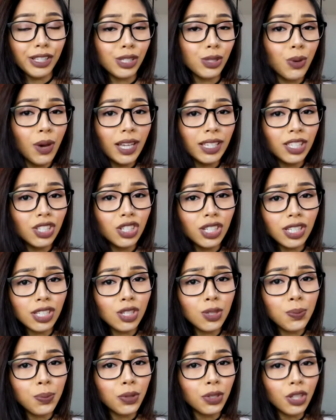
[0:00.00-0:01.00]
So I
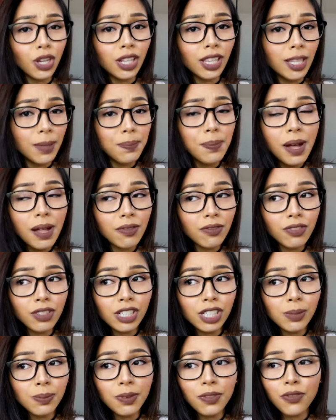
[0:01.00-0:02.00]
suggest you put on lip balm
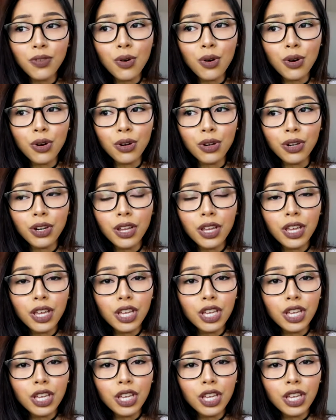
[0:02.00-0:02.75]
first before